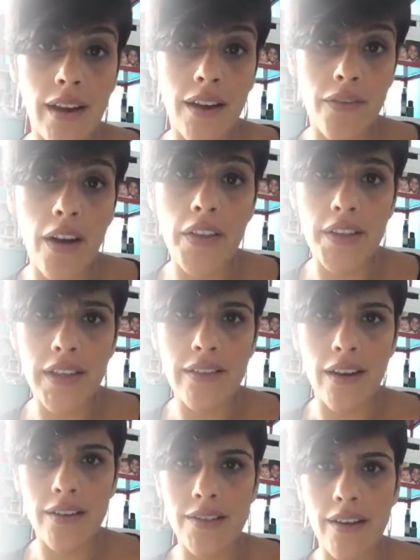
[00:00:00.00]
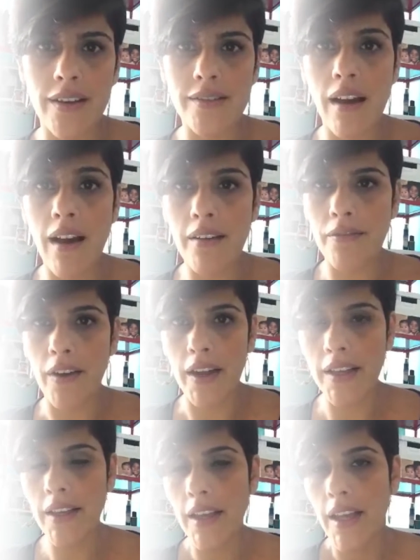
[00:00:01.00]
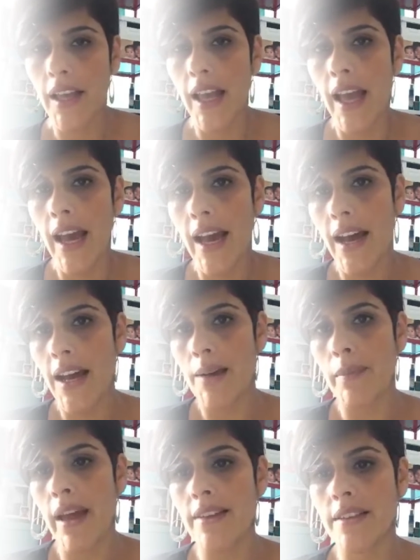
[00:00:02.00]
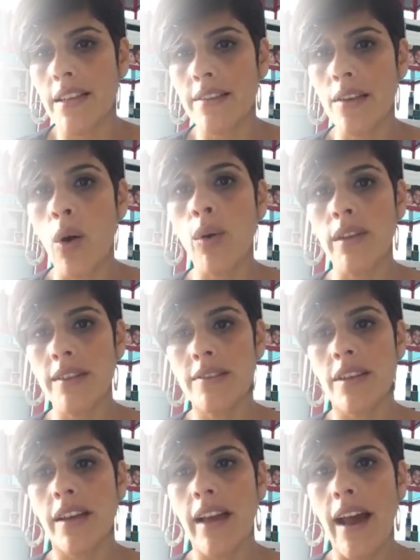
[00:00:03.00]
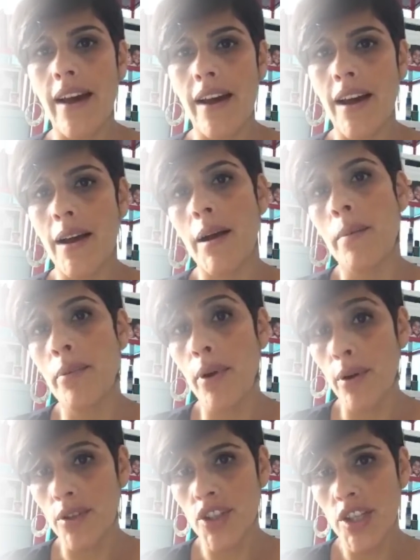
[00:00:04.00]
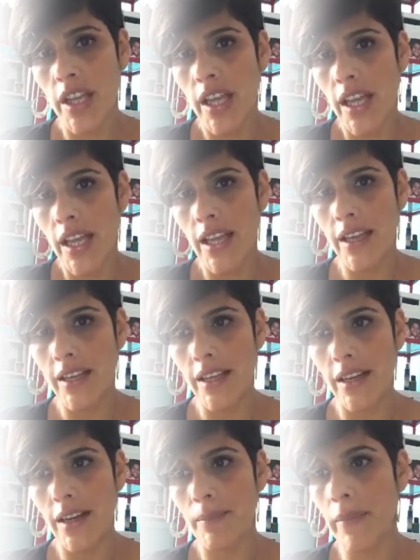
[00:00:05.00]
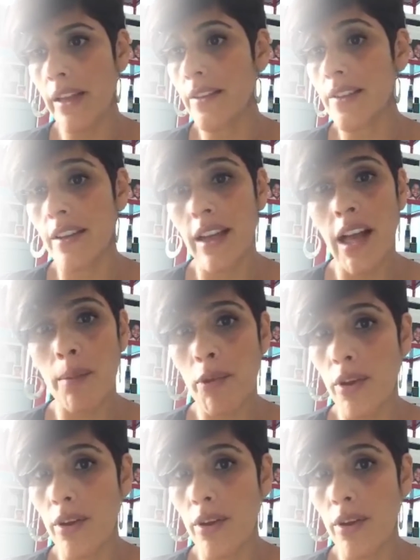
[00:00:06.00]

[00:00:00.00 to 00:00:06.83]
of all the detox styles, I find, as it is a holistic approach. It's going to help